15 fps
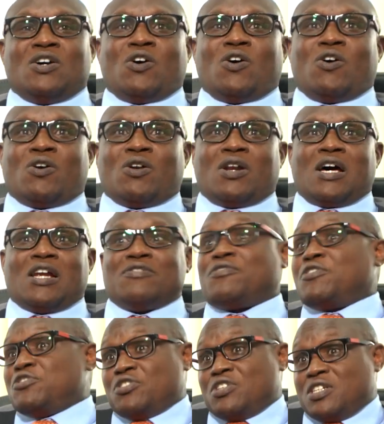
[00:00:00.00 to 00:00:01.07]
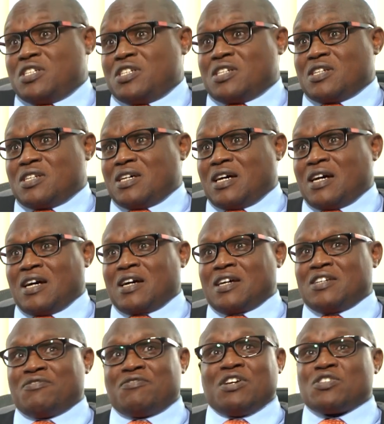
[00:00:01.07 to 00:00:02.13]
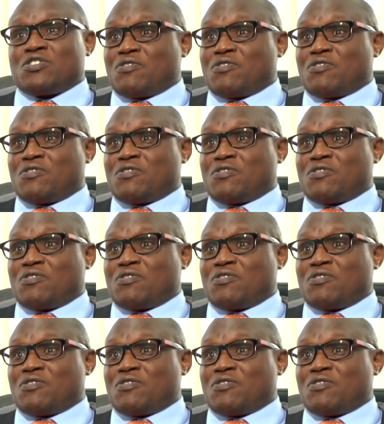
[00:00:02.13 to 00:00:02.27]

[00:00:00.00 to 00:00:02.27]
or unfortunate event